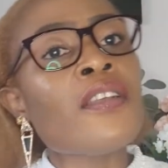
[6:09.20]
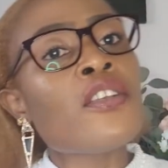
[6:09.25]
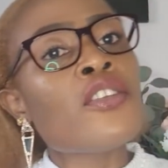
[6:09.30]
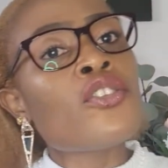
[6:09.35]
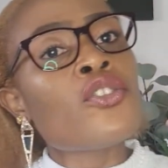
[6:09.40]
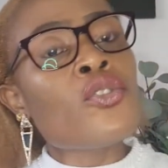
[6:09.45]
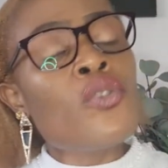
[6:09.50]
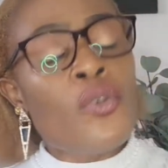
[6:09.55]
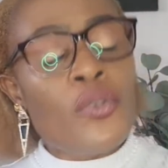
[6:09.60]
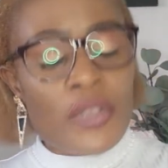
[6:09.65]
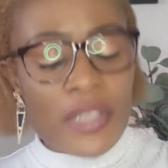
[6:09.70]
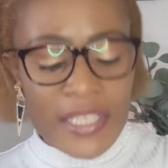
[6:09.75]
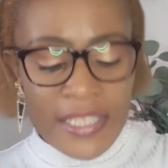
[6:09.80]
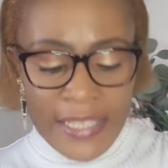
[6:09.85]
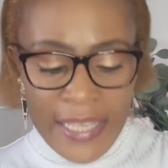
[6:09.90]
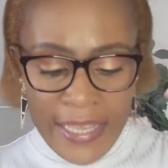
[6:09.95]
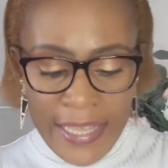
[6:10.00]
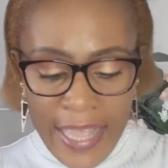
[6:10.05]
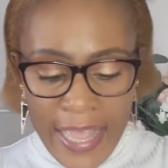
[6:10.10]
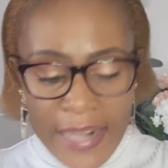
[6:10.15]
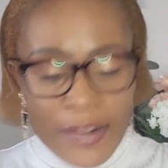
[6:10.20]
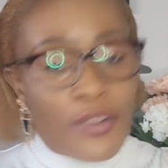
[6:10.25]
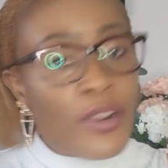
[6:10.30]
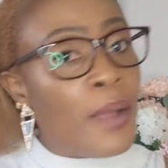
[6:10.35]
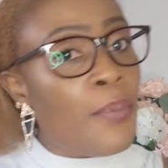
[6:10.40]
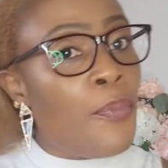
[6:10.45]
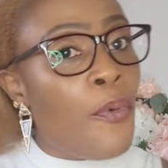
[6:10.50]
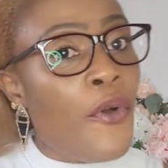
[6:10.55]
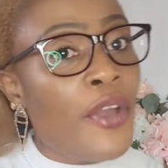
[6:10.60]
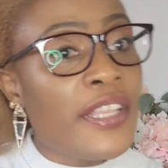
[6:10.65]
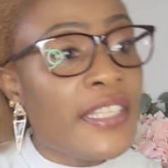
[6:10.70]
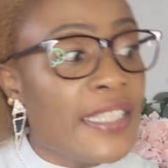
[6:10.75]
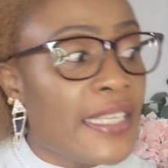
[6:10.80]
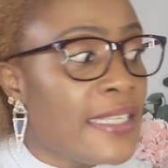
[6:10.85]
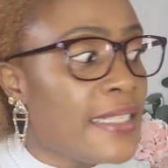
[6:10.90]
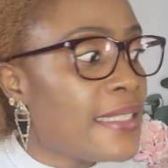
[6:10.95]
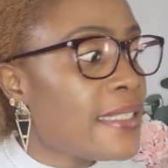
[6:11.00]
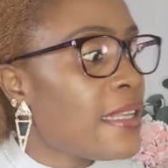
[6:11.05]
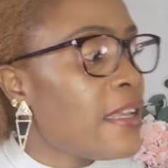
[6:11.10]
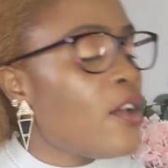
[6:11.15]
So another point
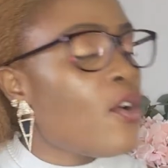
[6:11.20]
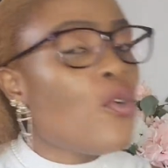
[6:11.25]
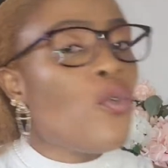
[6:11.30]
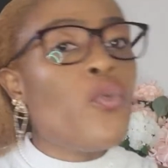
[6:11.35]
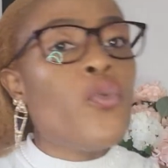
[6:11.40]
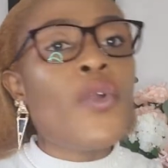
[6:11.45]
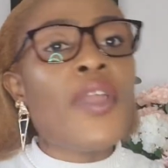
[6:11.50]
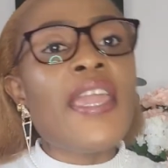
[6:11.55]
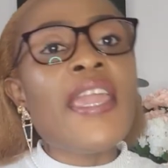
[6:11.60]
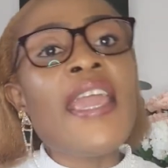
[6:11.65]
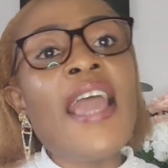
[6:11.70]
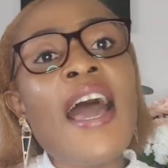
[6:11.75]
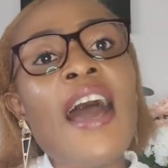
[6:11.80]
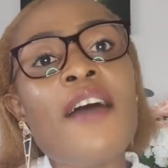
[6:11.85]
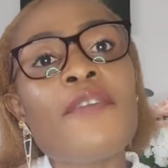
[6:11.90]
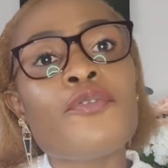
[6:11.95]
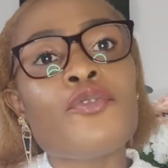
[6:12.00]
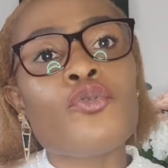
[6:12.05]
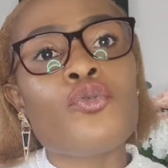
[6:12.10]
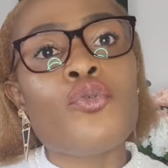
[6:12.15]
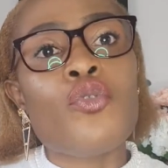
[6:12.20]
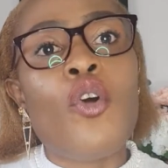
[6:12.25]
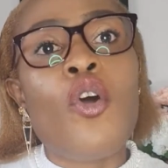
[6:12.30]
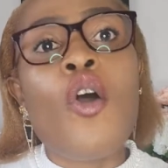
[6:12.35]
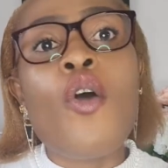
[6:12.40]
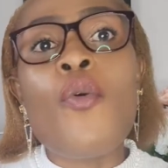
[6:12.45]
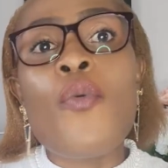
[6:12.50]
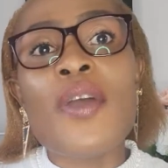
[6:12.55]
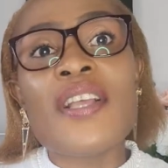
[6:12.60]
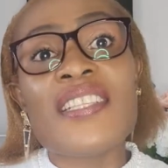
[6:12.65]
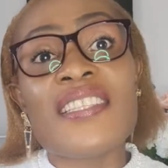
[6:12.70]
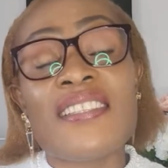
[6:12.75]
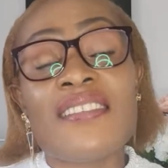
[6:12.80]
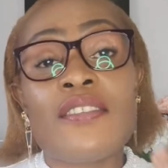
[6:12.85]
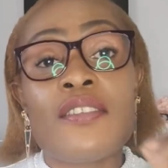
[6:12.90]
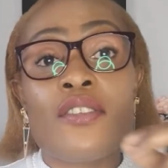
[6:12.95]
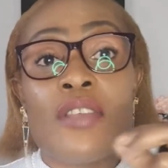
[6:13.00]
is we have to always,